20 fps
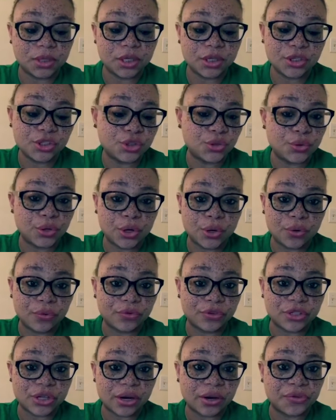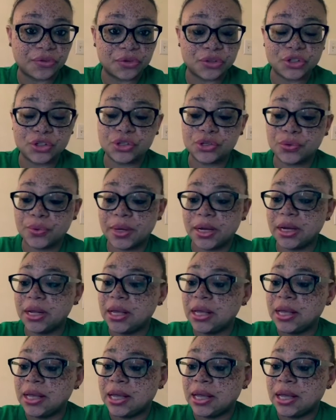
studio or photographer to do it,